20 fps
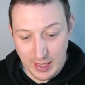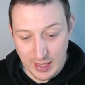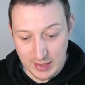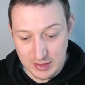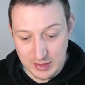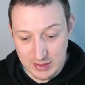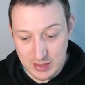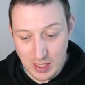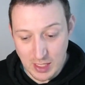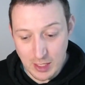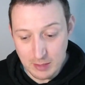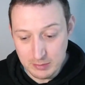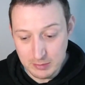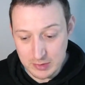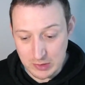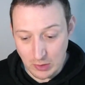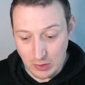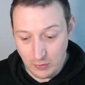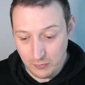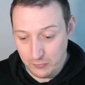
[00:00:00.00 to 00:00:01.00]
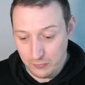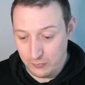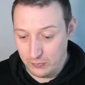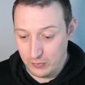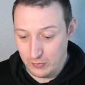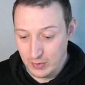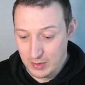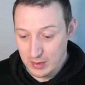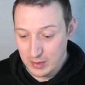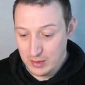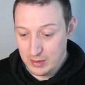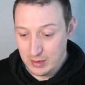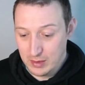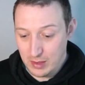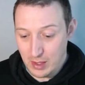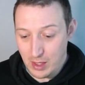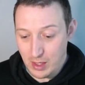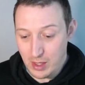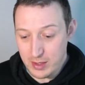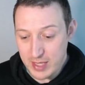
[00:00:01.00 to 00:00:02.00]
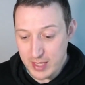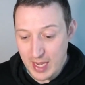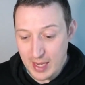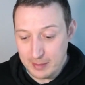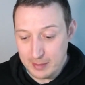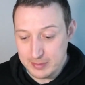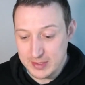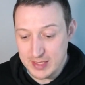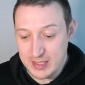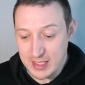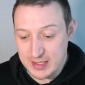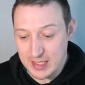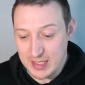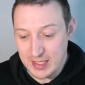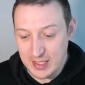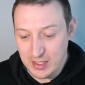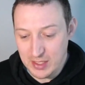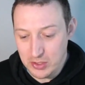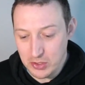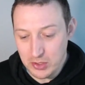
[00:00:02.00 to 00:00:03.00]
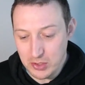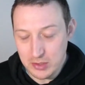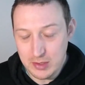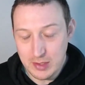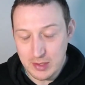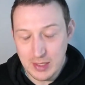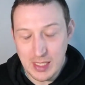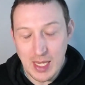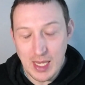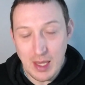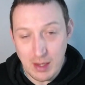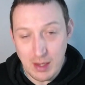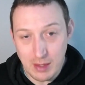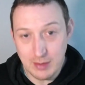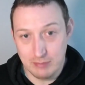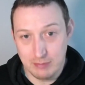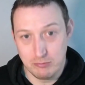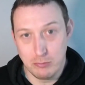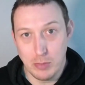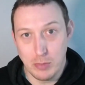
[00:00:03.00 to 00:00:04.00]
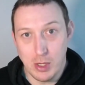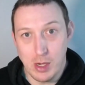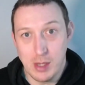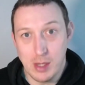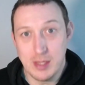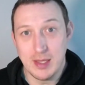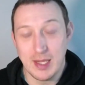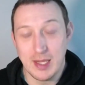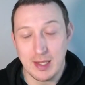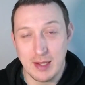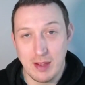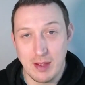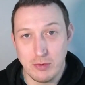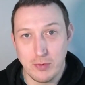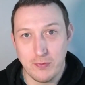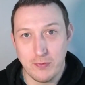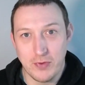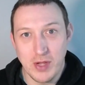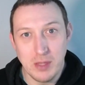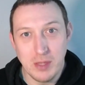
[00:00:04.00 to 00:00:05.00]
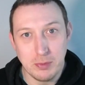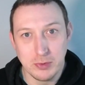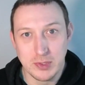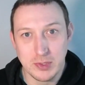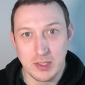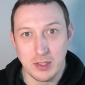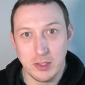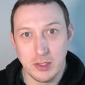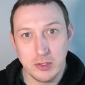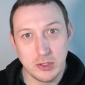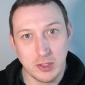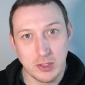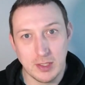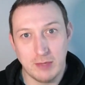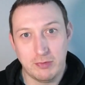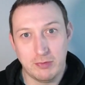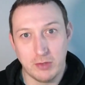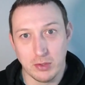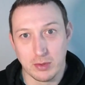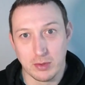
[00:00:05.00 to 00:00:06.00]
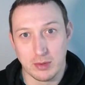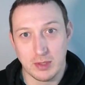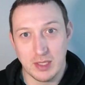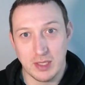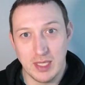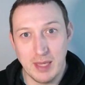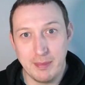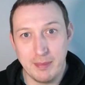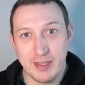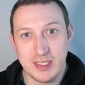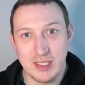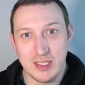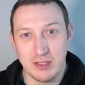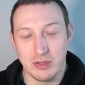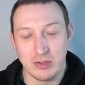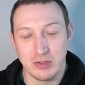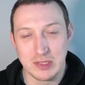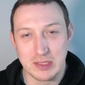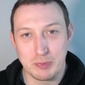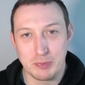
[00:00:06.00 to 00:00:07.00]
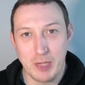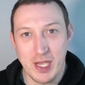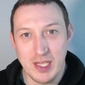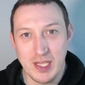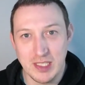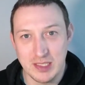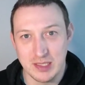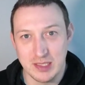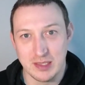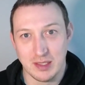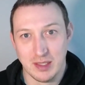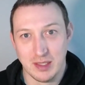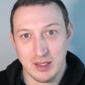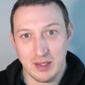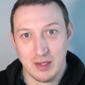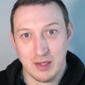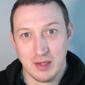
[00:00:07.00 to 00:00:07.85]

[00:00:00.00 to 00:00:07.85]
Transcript: in terms of are the hamsticks any good? Yeah, I I think they're a viable solution if you're limited on space.